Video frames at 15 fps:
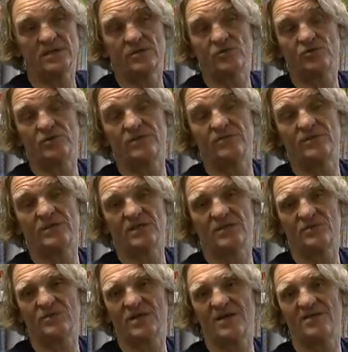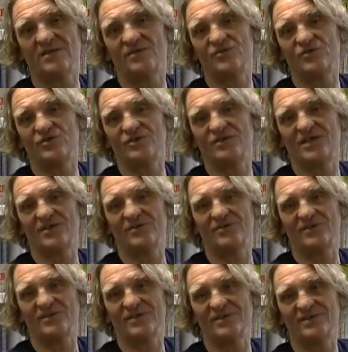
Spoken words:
is you just have to take into account that they're not going to tell you everything that